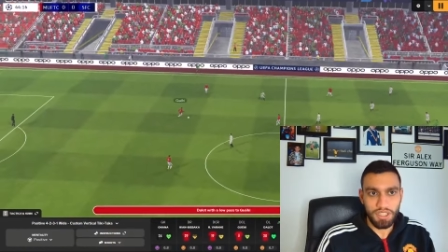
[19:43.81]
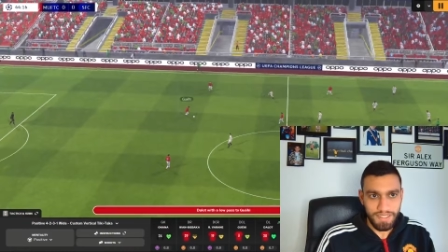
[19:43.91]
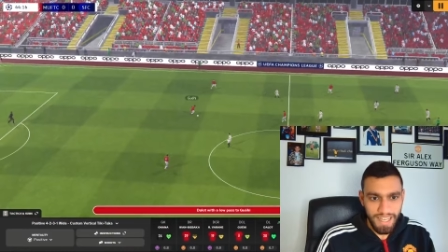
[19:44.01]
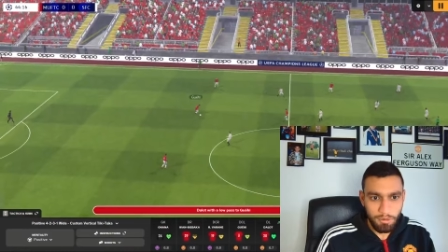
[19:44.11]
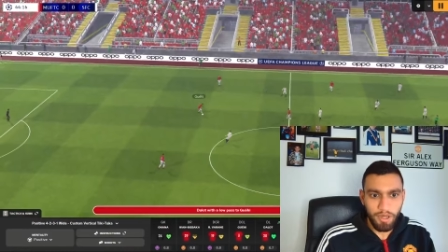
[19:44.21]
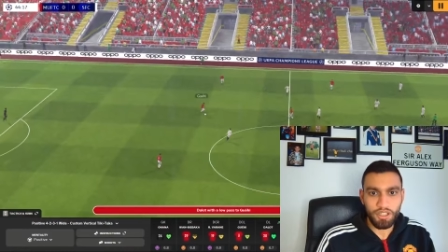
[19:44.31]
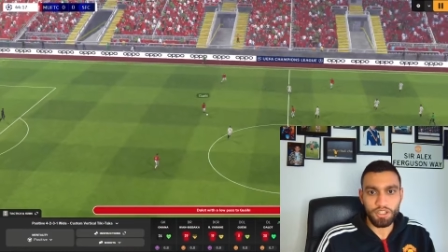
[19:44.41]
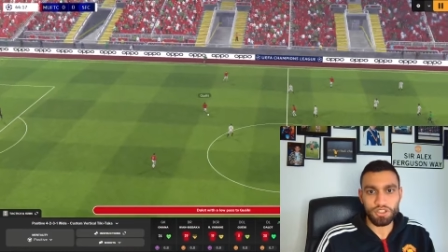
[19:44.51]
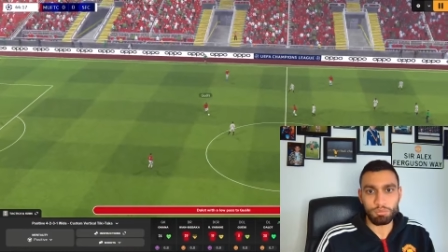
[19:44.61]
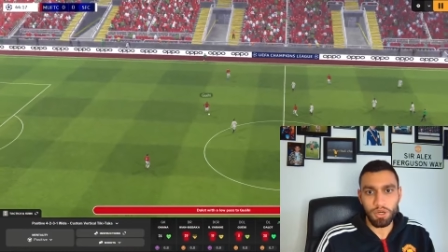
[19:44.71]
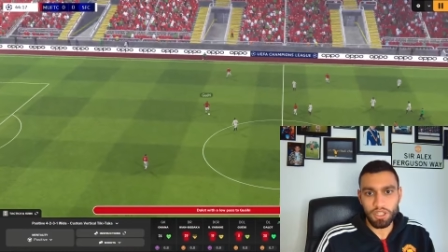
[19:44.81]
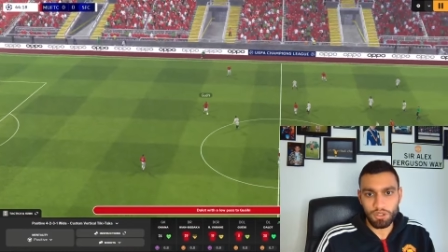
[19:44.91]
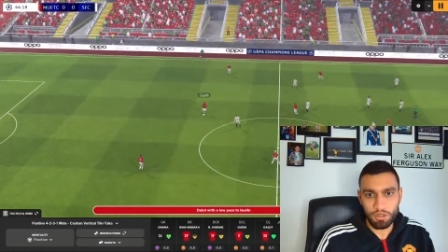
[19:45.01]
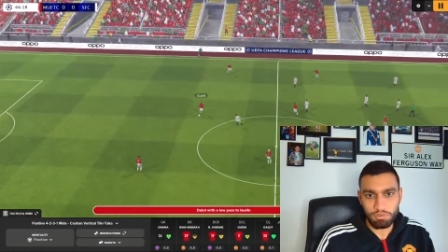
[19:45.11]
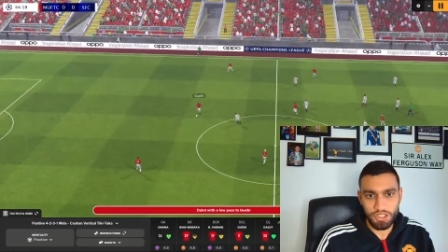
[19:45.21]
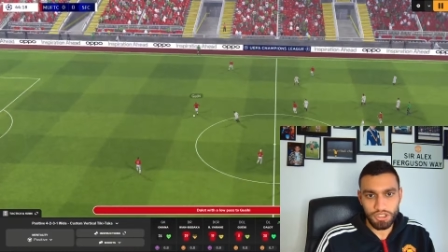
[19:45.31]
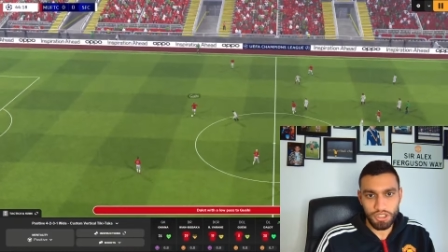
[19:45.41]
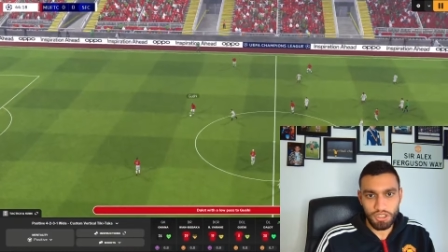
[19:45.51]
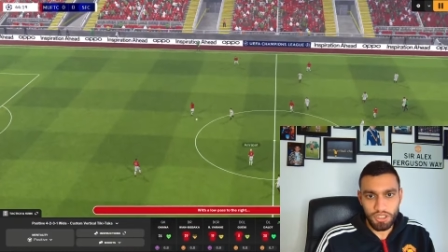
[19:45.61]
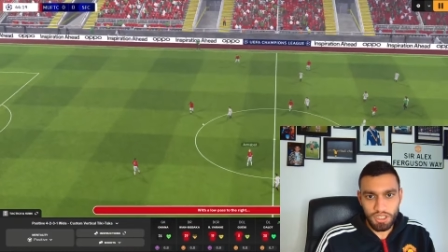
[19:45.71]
Now Man United are piling on the pressure.